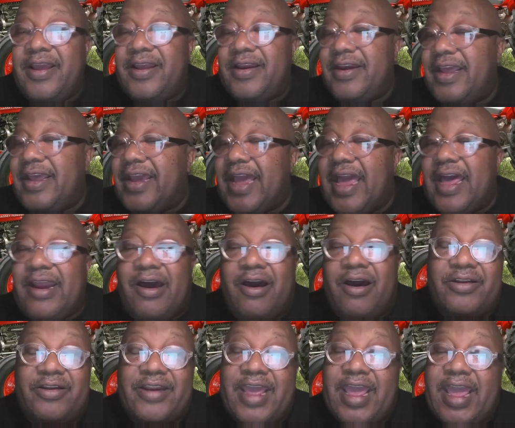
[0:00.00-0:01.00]
they got
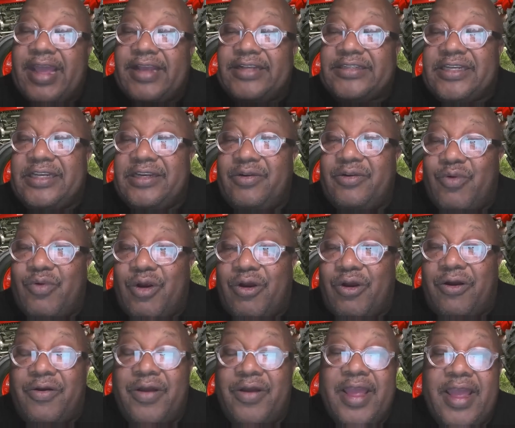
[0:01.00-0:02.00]
all the ants in the
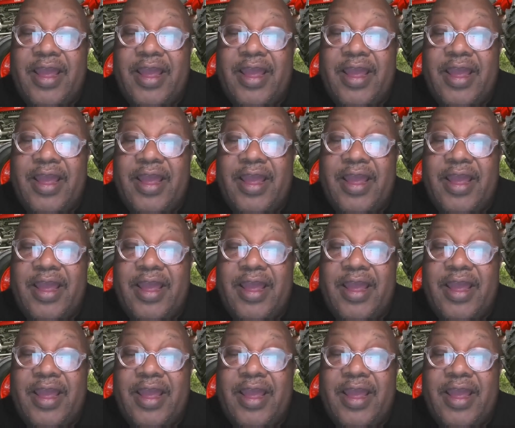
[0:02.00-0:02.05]
world.